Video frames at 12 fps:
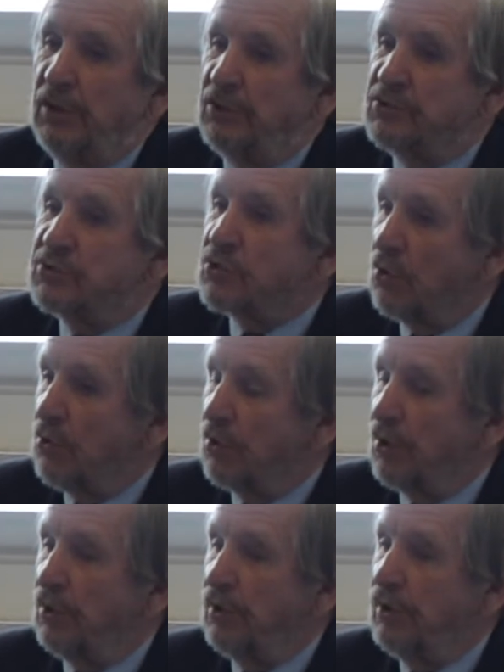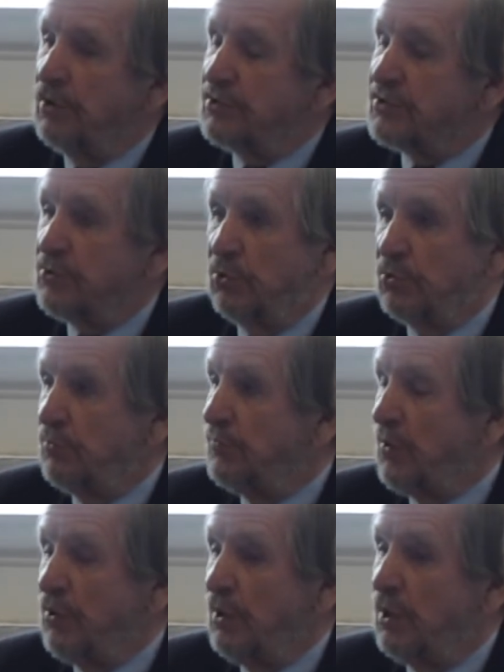Historically, and still to a
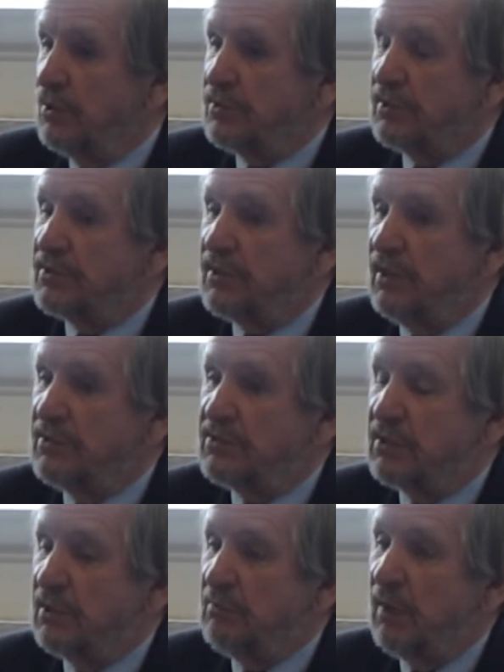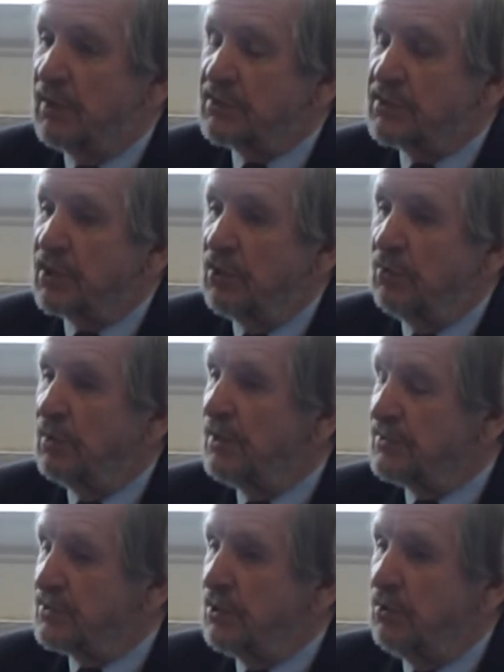very large extent, still in Mexico,
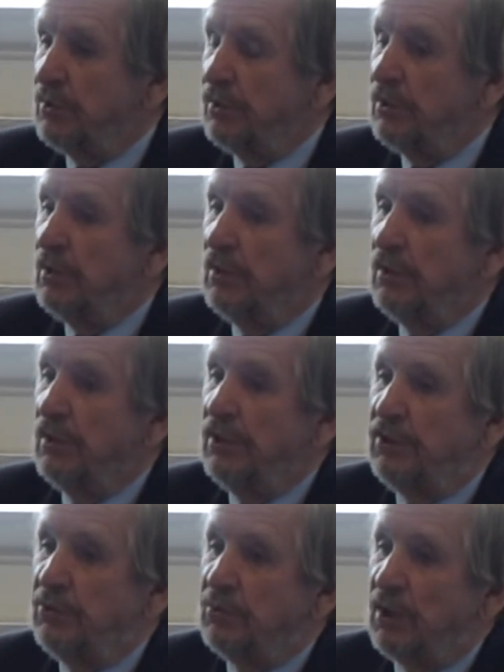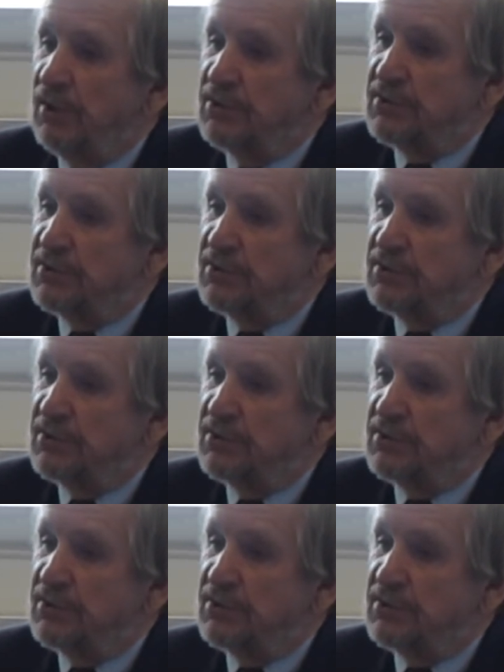less so in the United